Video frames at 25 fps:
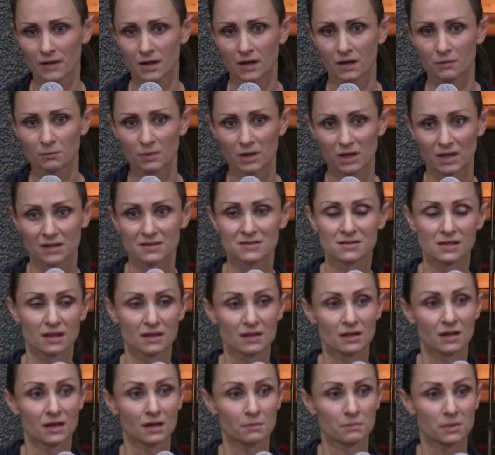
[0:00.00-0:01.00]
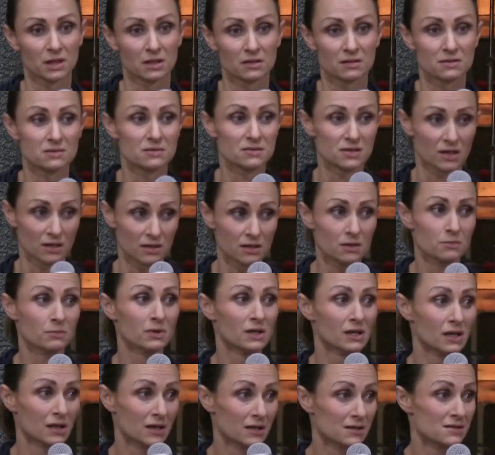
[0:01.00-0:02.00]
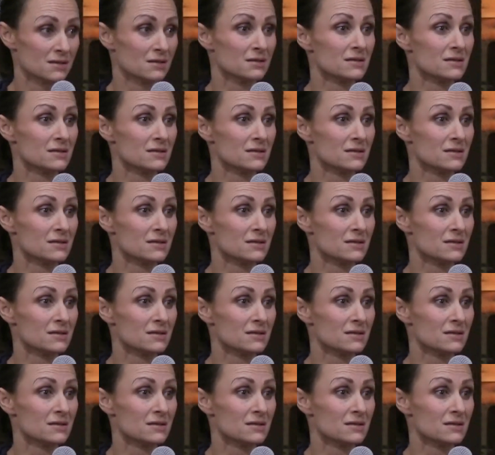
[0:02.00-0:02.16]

And when I say that, I mean genuinely, his